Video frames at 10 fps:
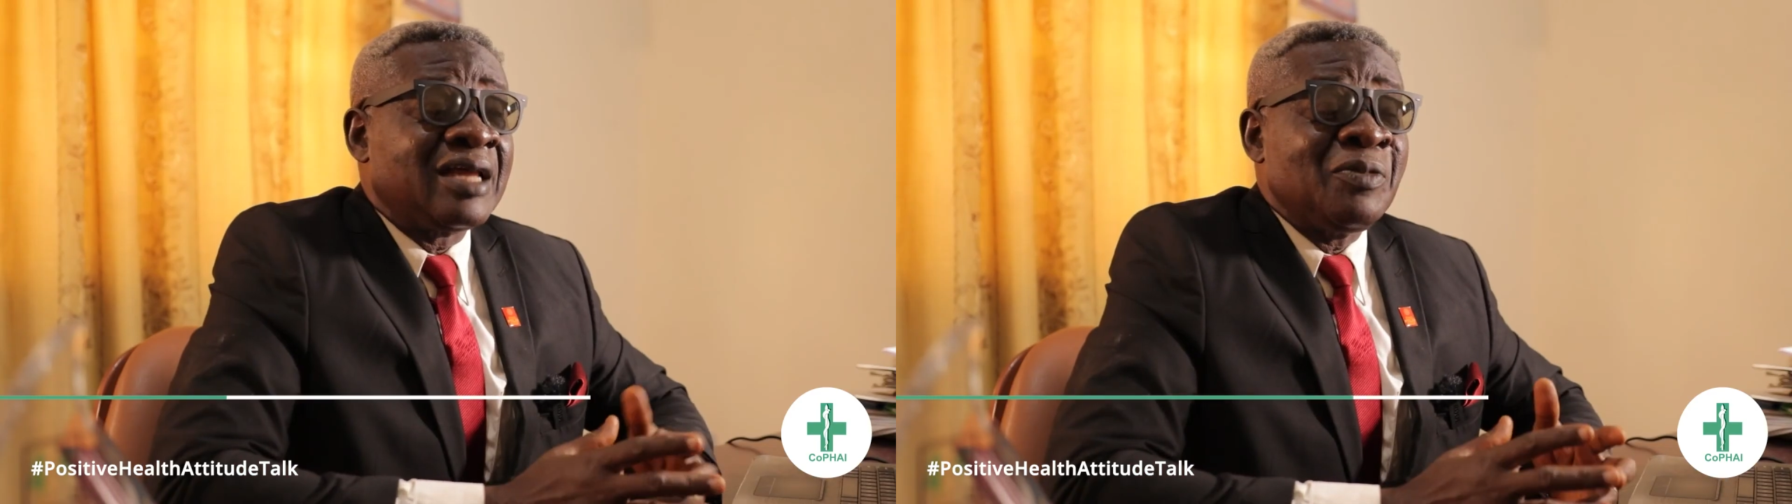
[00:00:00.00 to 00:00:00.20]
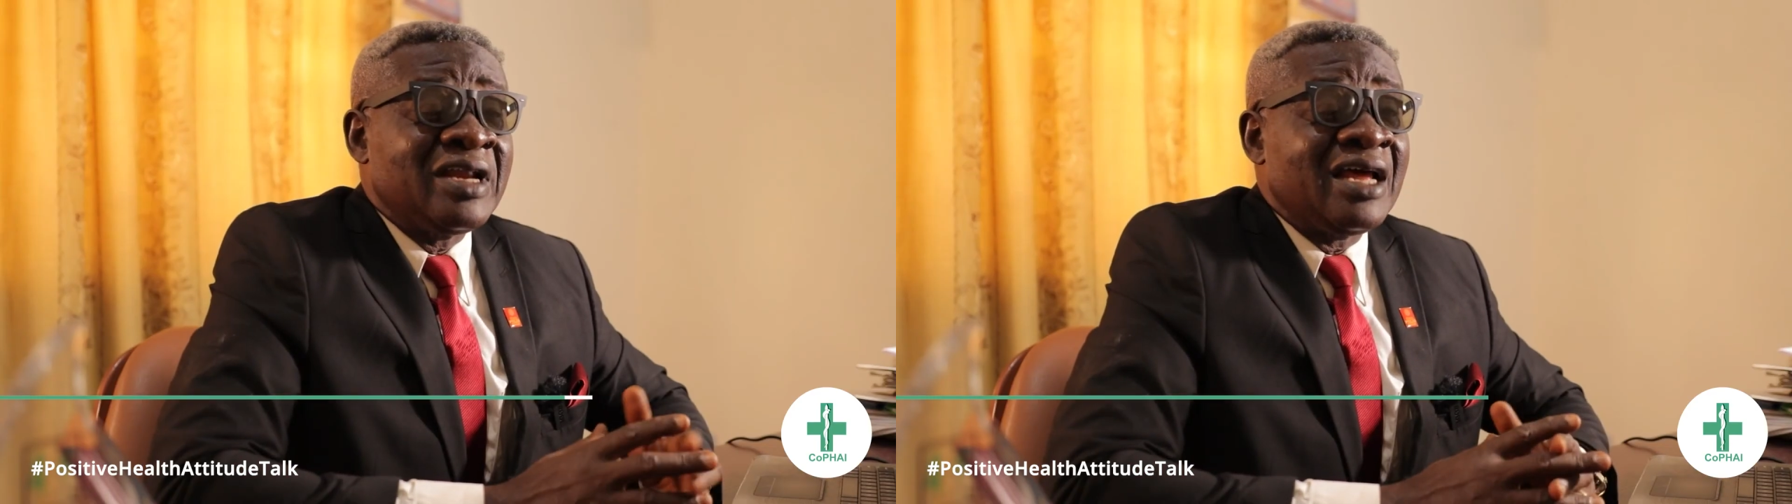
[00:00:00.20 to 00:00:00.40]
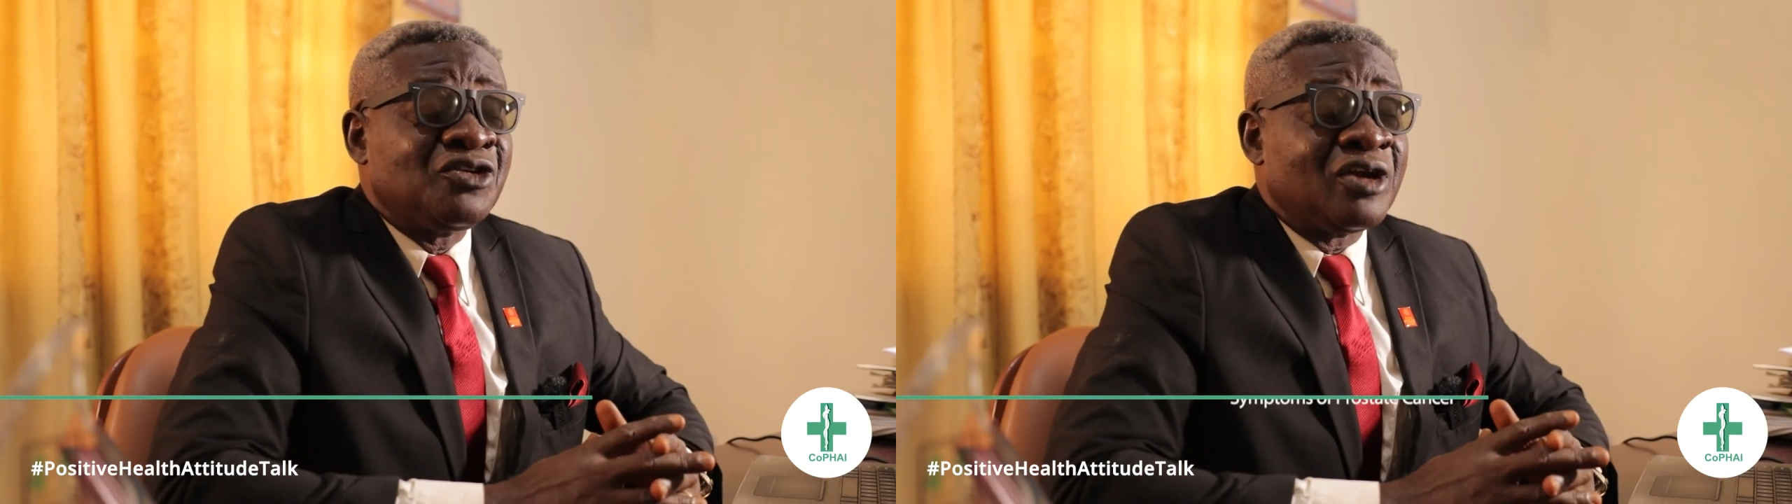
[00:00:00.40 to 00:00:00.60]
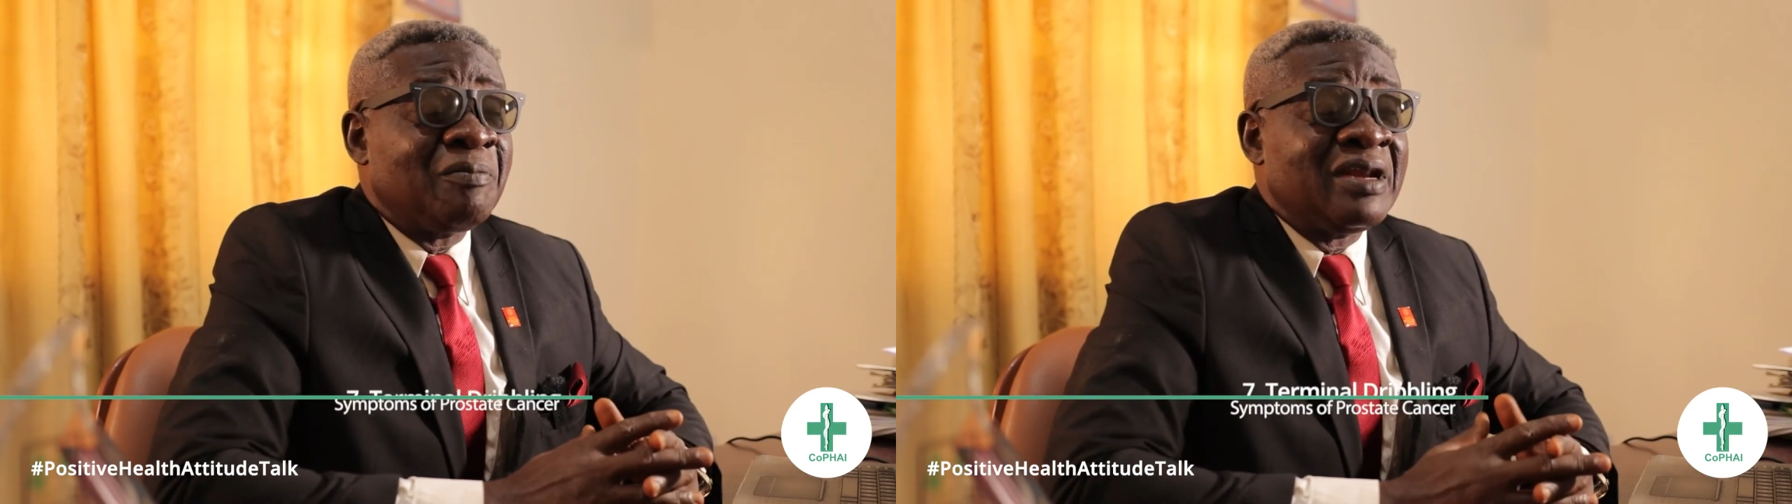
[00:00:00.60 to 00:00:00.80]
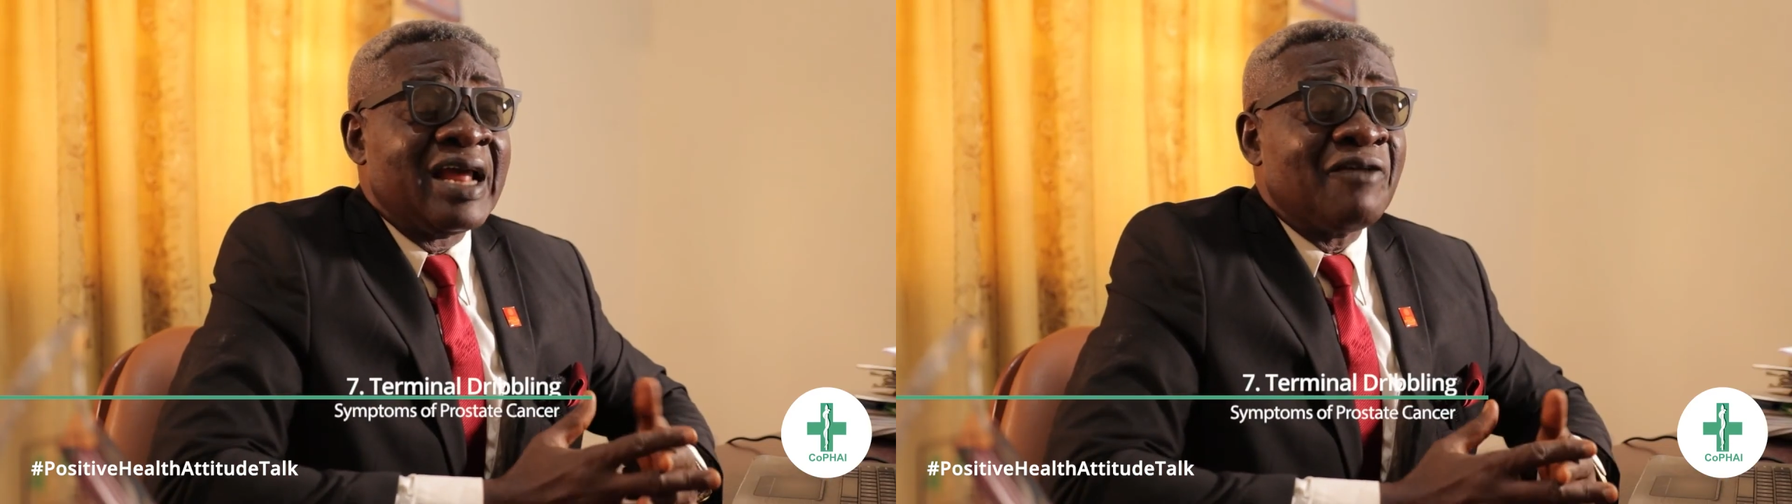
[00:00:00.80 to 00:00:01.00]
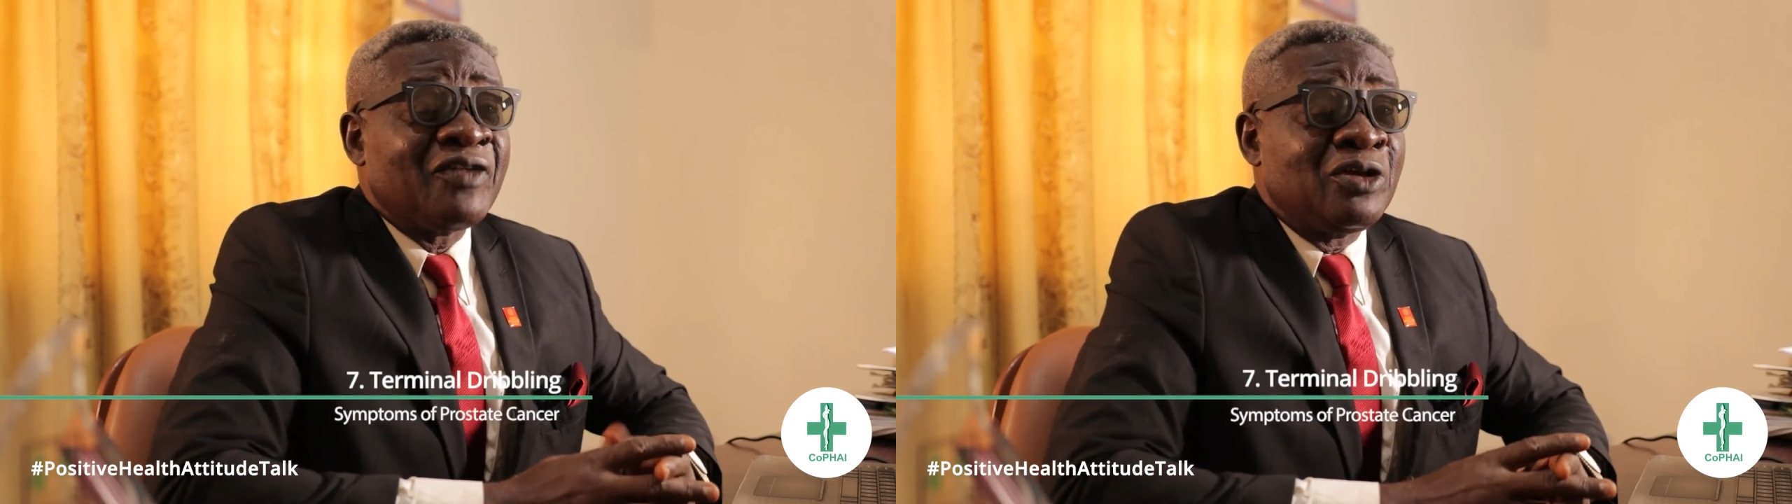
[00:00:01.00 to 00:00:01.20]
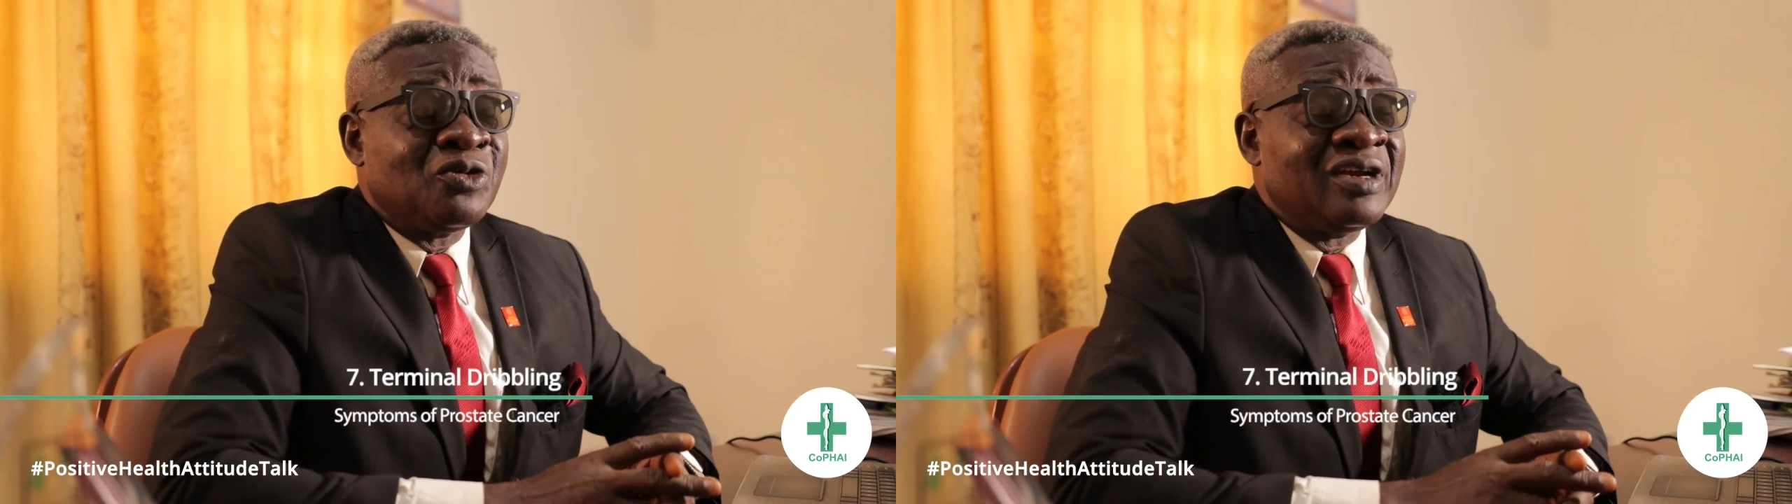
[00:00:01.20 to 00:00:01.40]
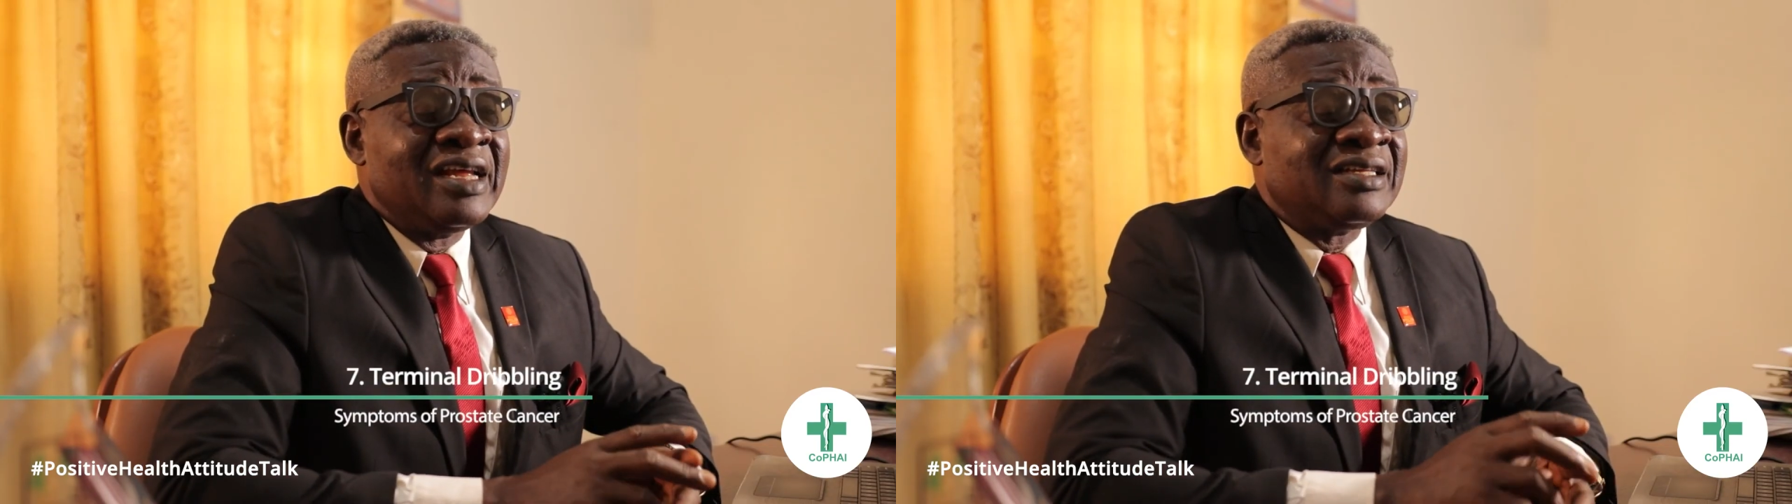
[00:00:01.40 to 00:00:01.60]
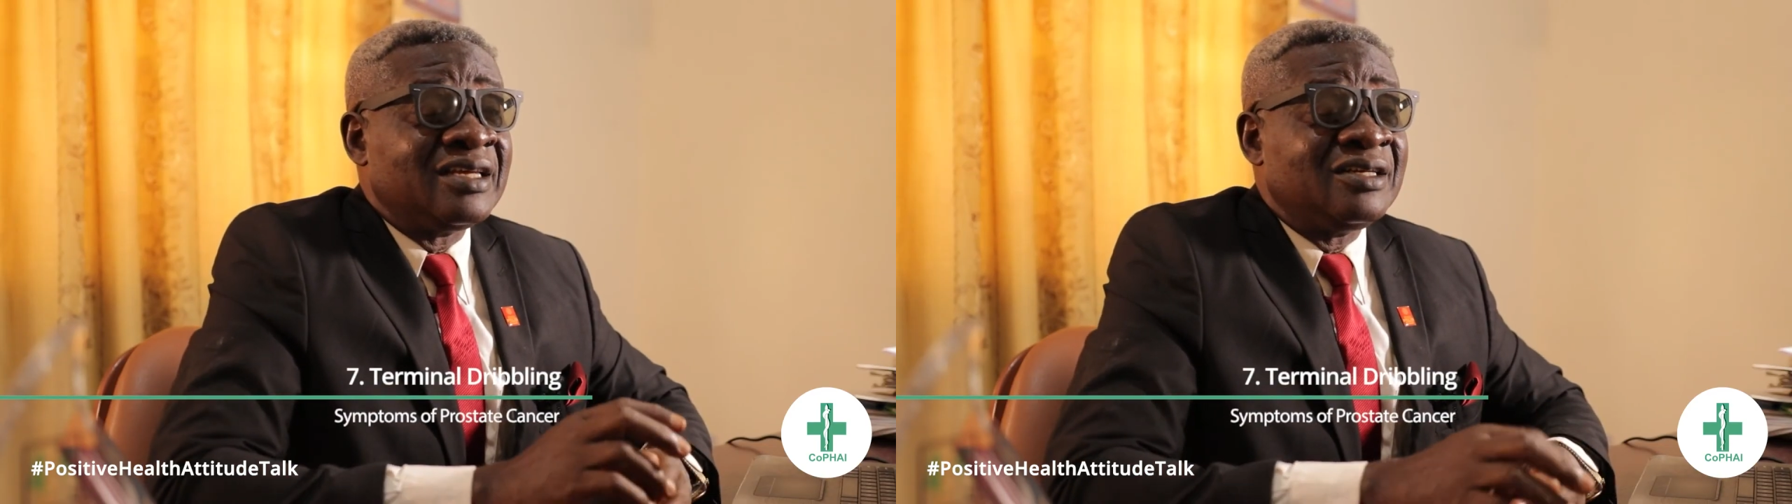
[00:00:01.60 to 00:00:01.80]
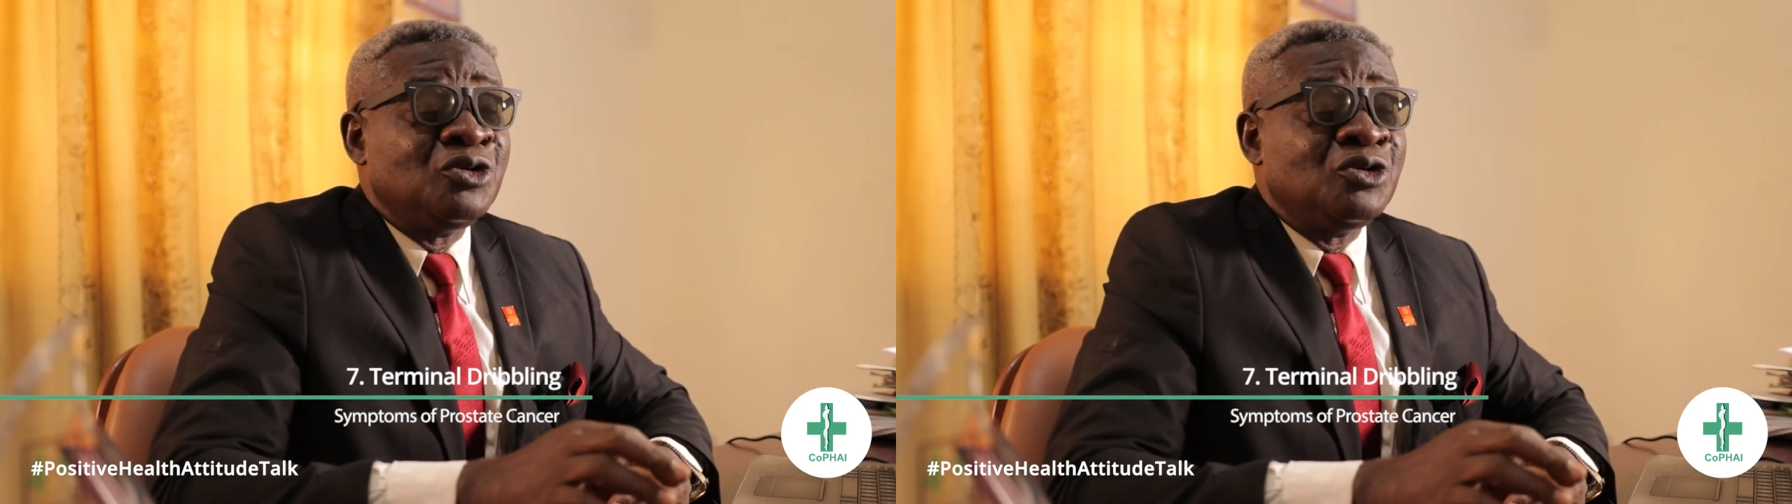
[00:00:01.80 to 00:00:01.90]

terminal dribbling, after urinating,